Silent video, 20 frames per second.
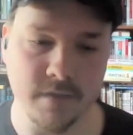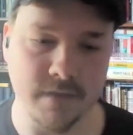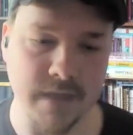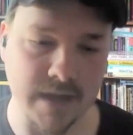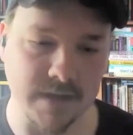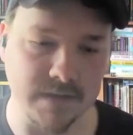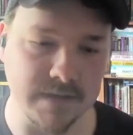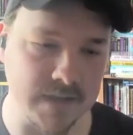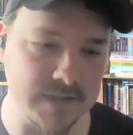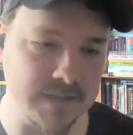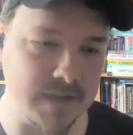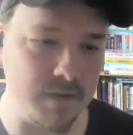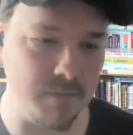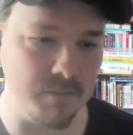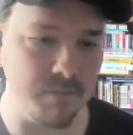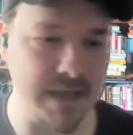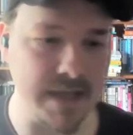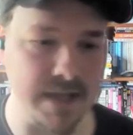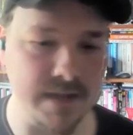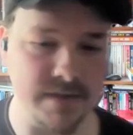That doesn't
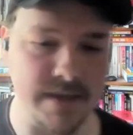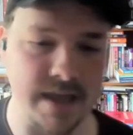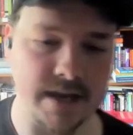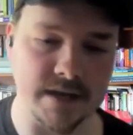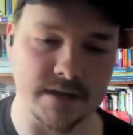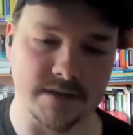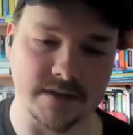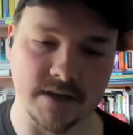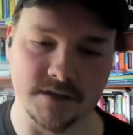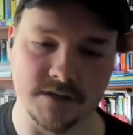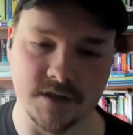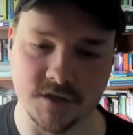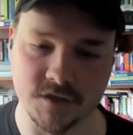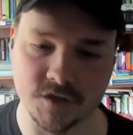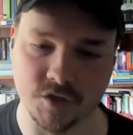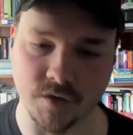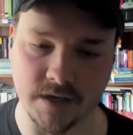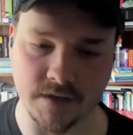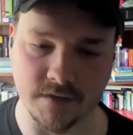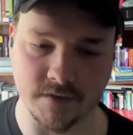mean that it is a
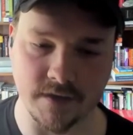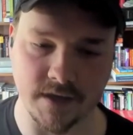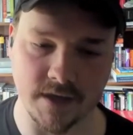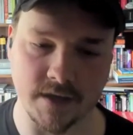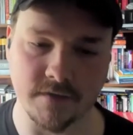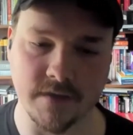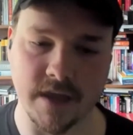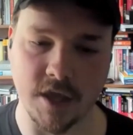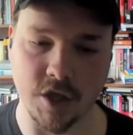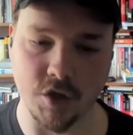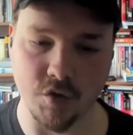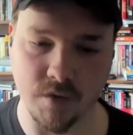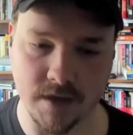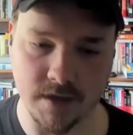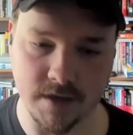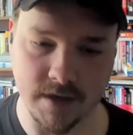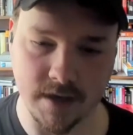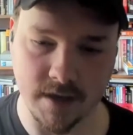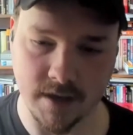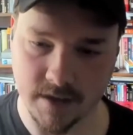discrete thing that you
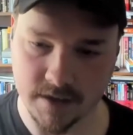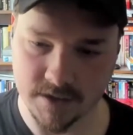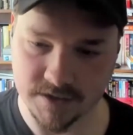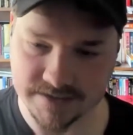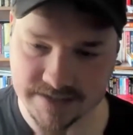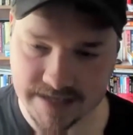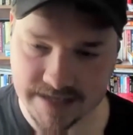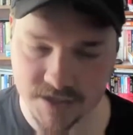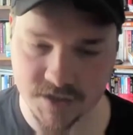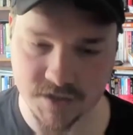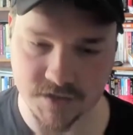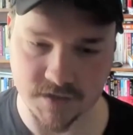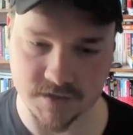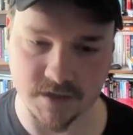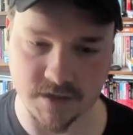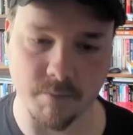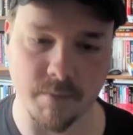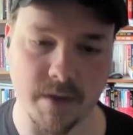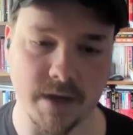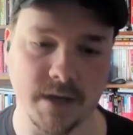can teach to
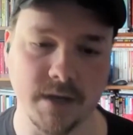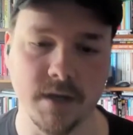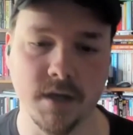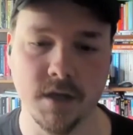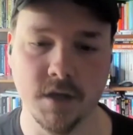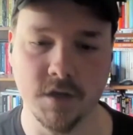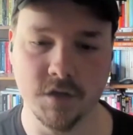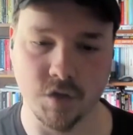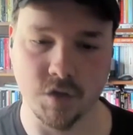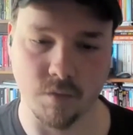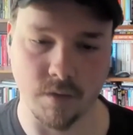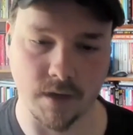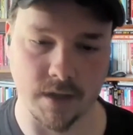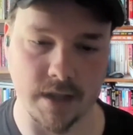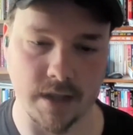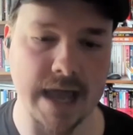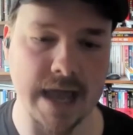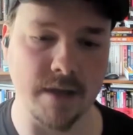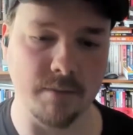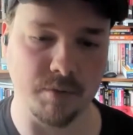somebody to
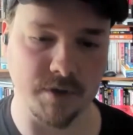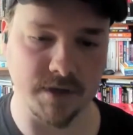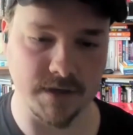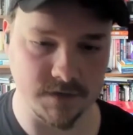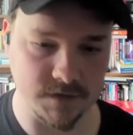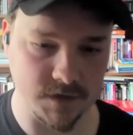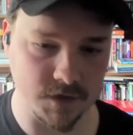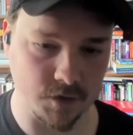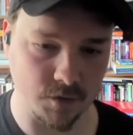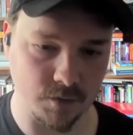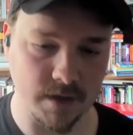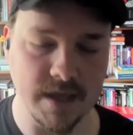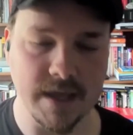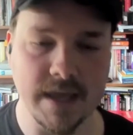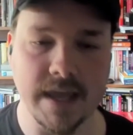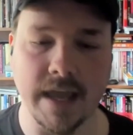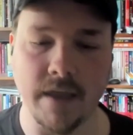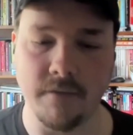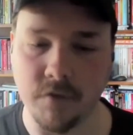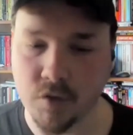reliably do.
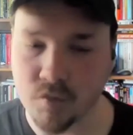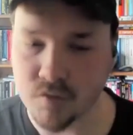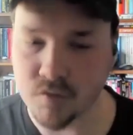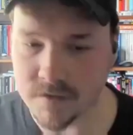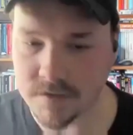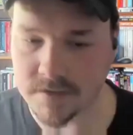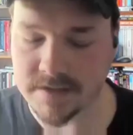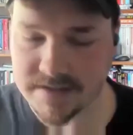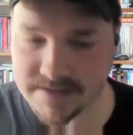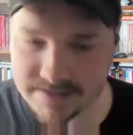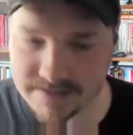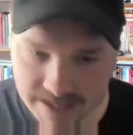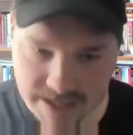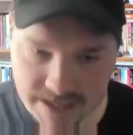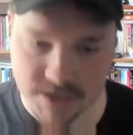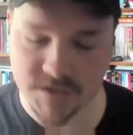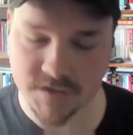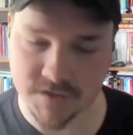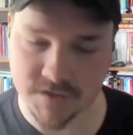If you teach